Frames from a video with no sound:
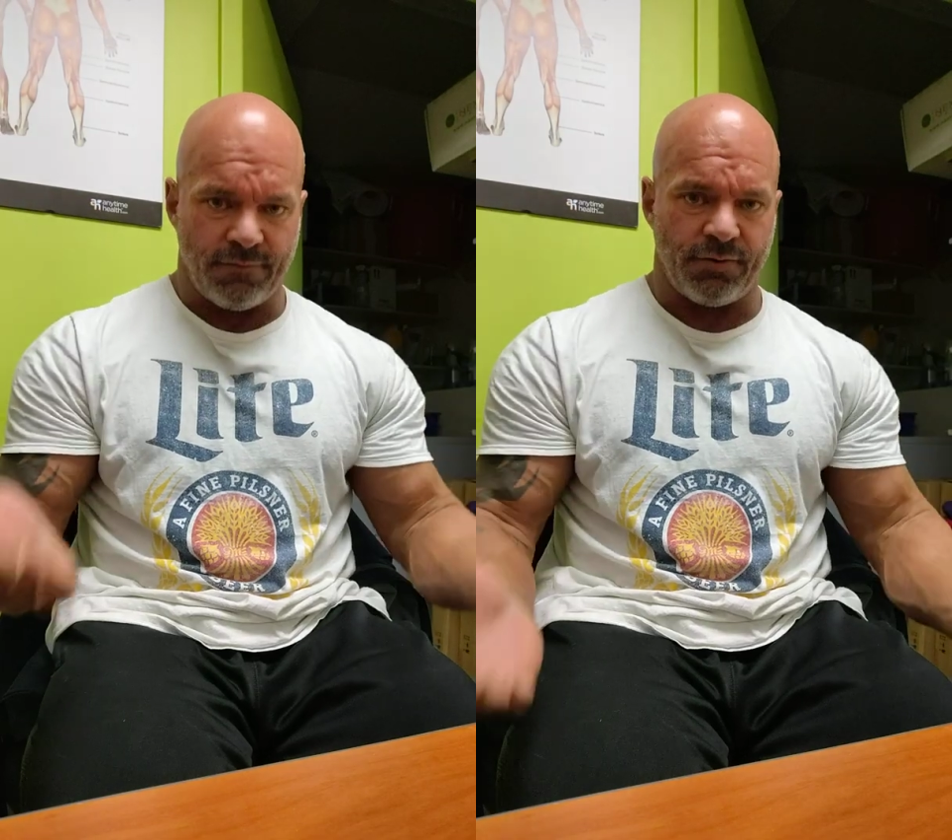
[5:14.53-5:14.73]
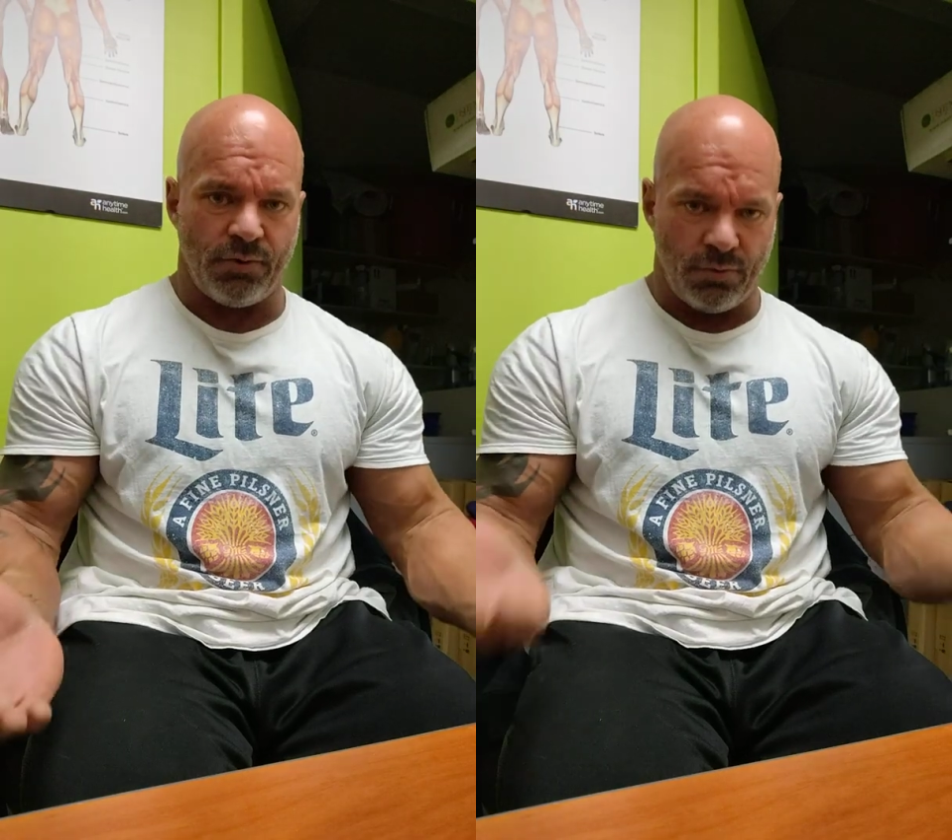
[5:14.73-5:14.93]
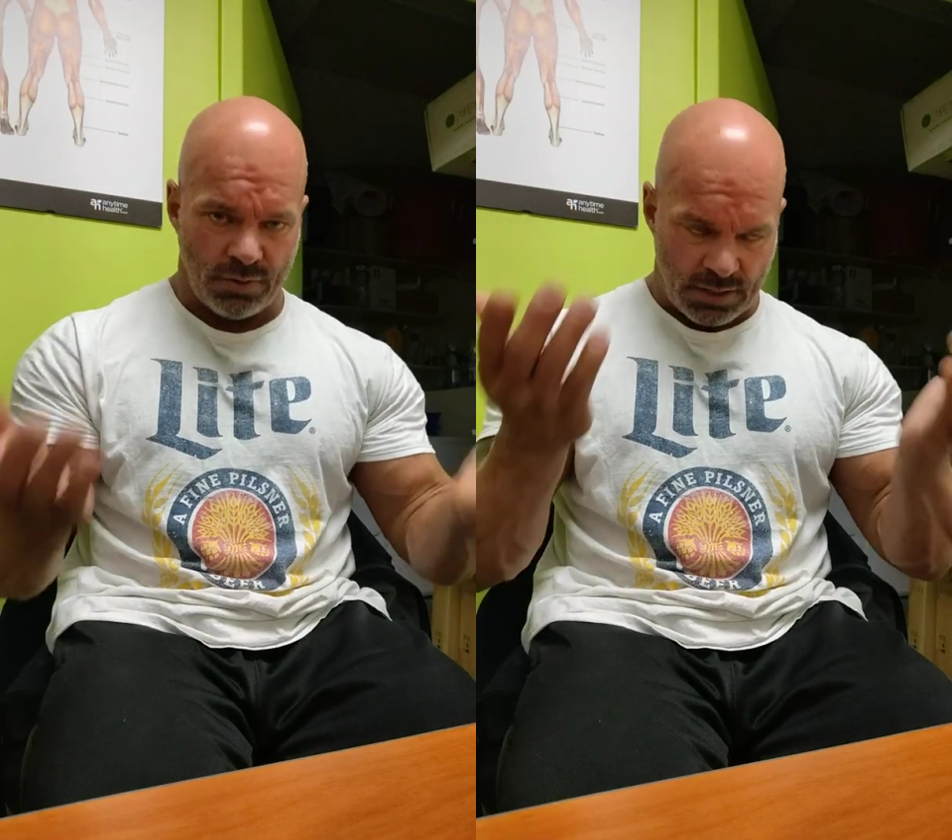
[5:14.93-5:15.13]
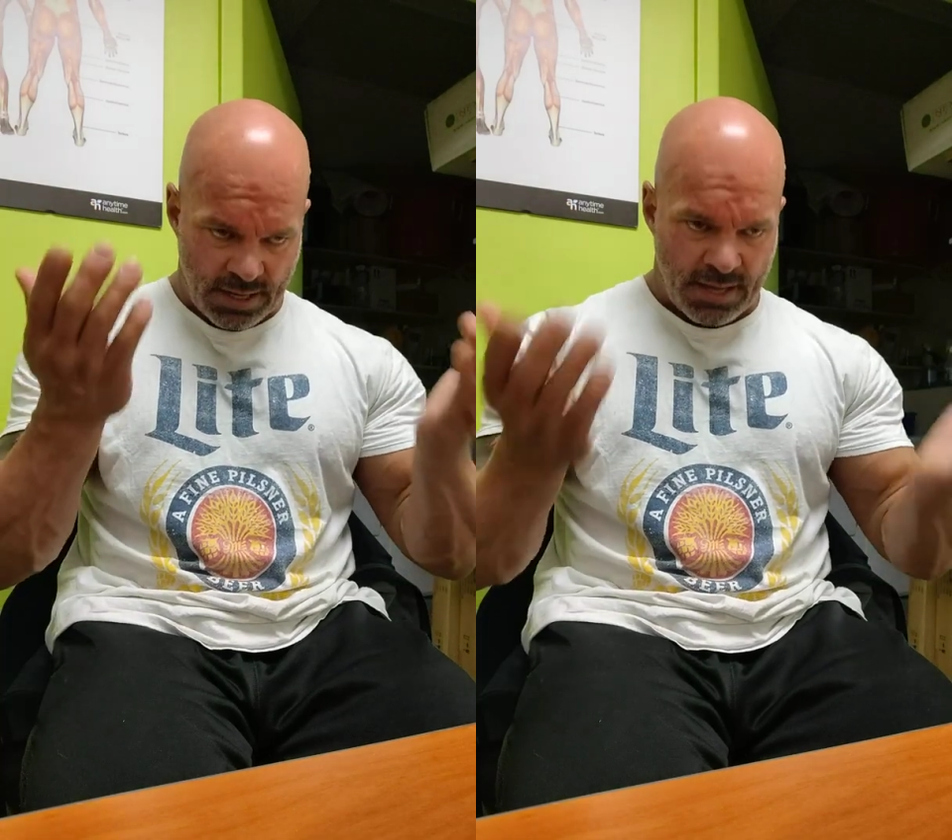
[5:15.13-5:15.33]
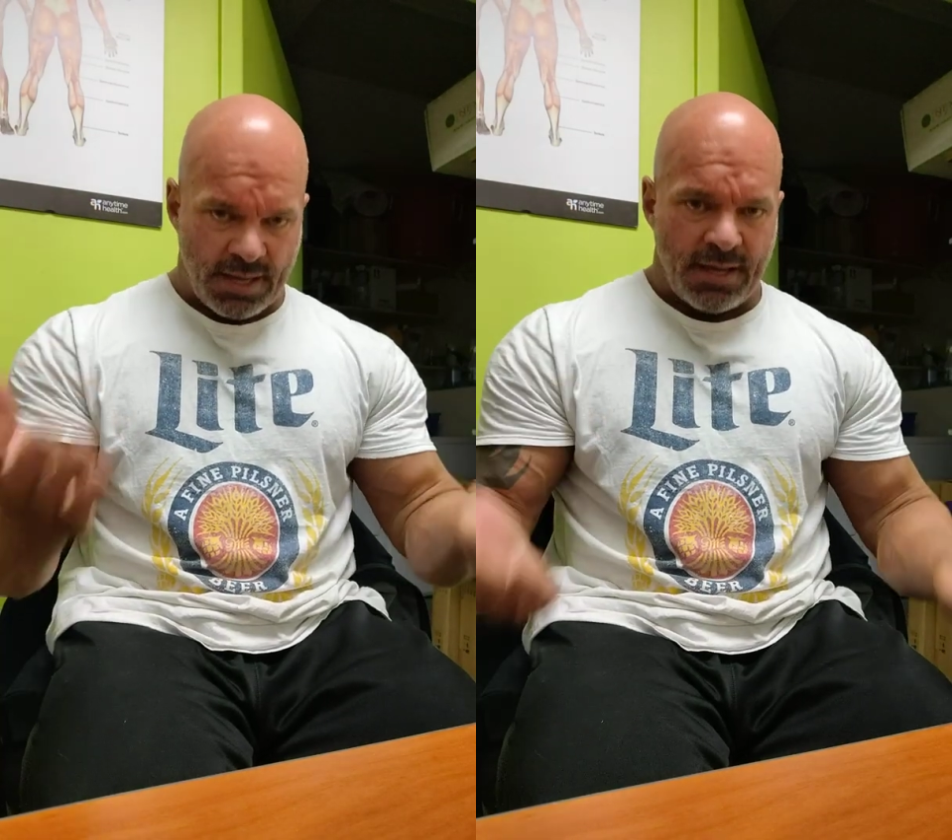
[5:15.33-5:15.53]
and
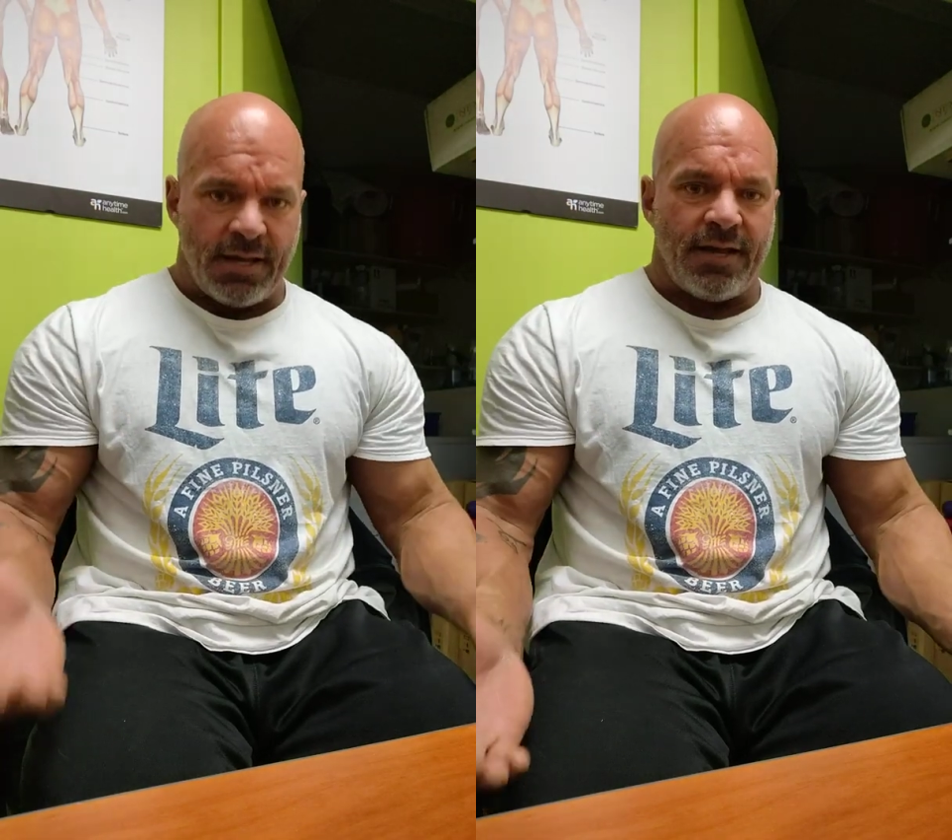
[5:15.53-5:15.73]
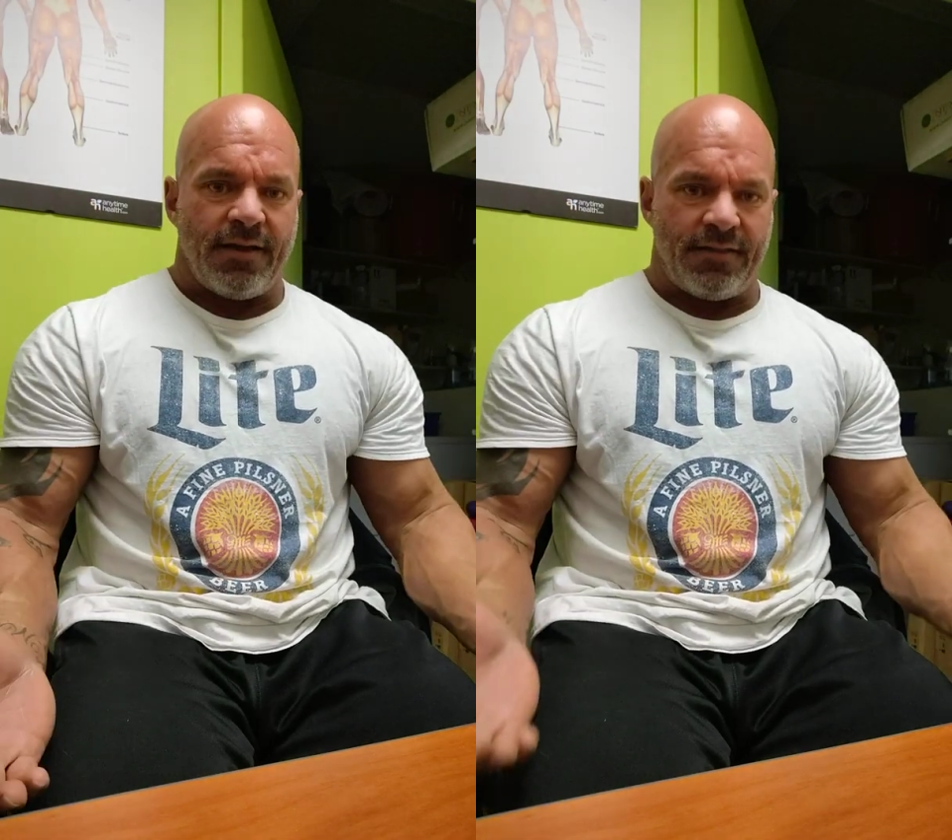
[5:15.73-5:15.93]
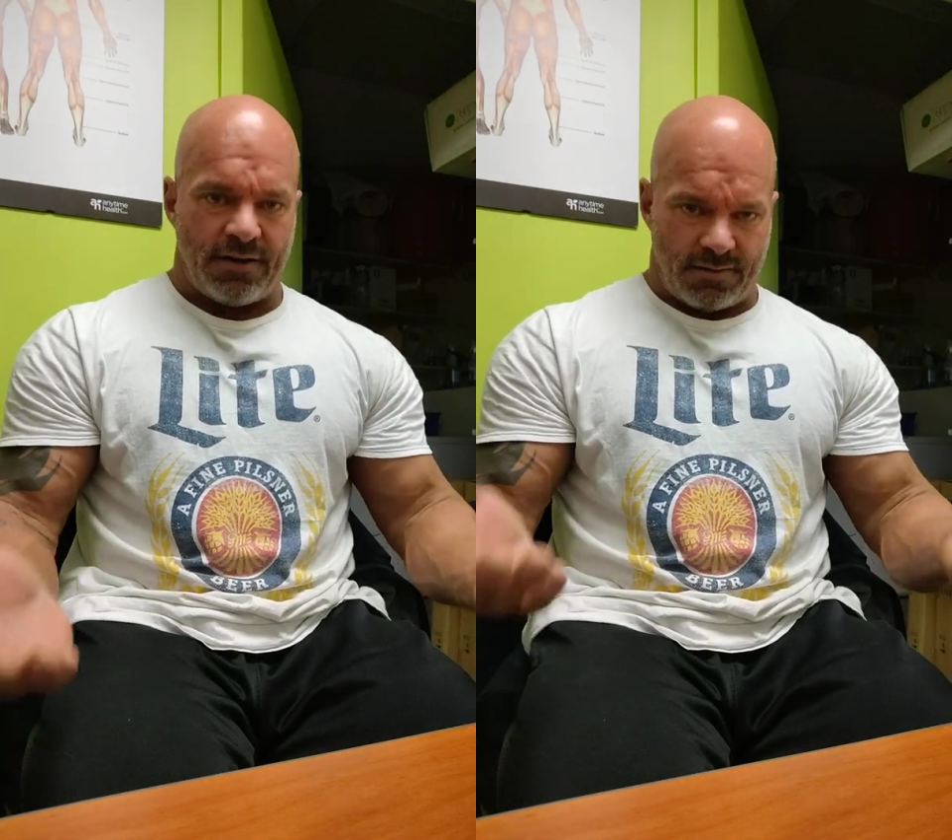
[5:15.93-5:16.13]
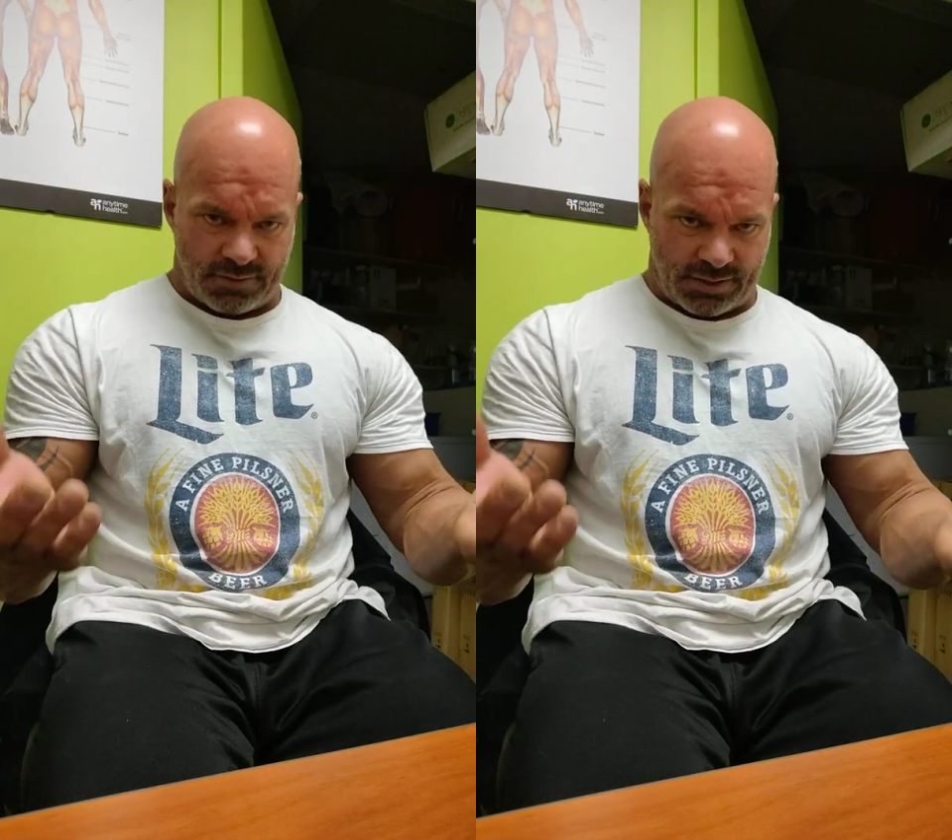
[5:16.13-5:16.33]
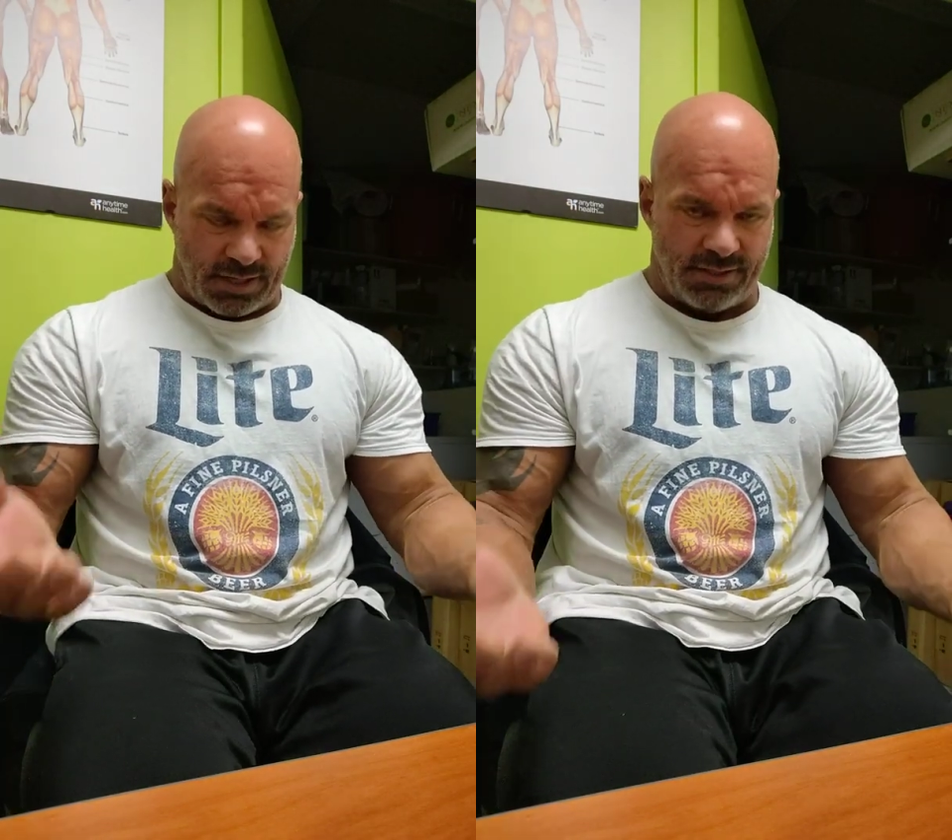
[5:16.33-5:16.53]
then all of a
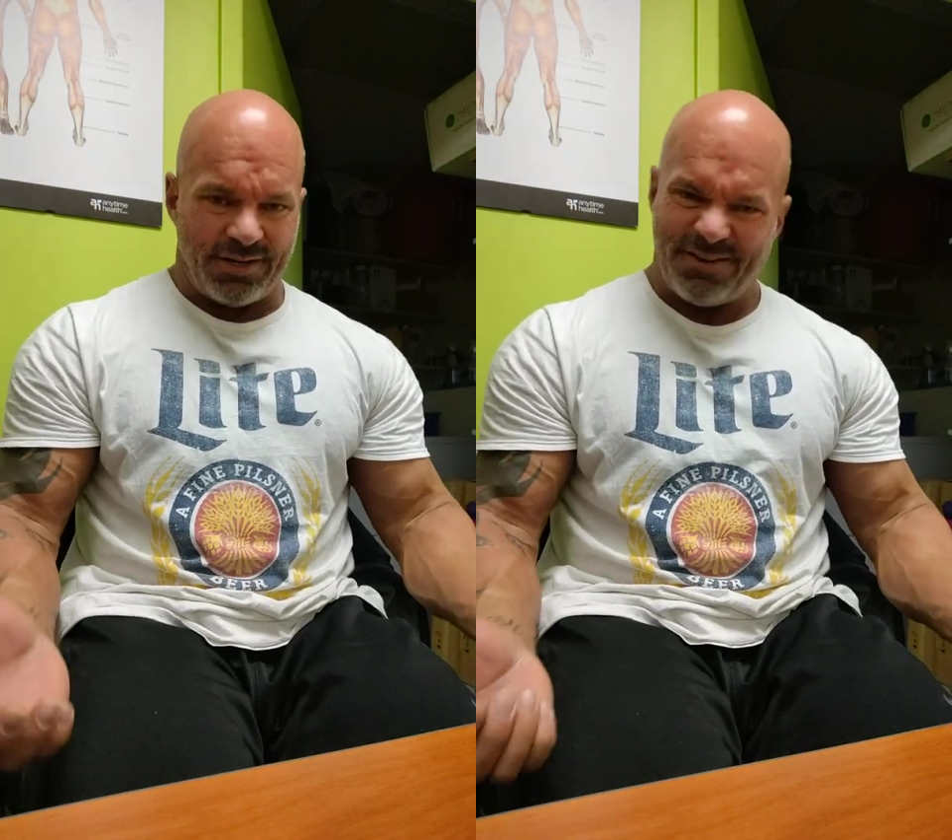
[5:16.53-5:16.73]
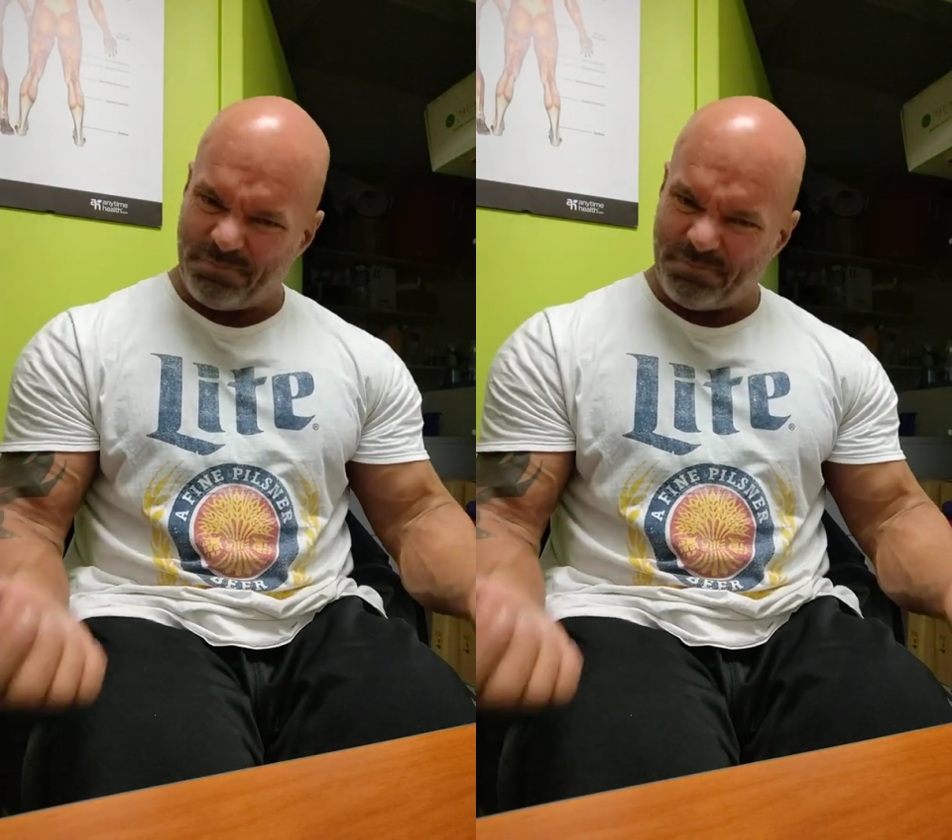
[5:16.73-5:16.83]
sudden you're